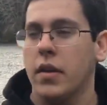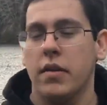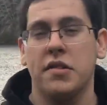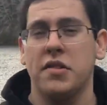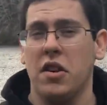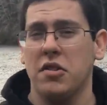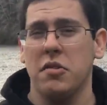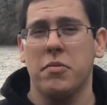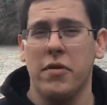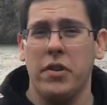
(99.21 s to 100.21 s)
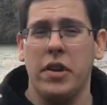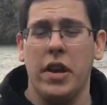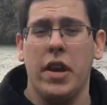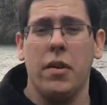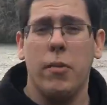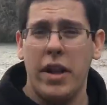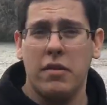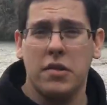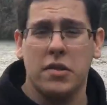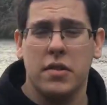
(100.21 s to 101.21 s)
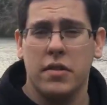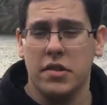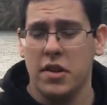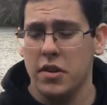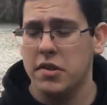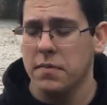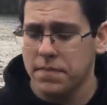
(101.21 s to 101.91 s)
This is also prevalent in whales, the songs.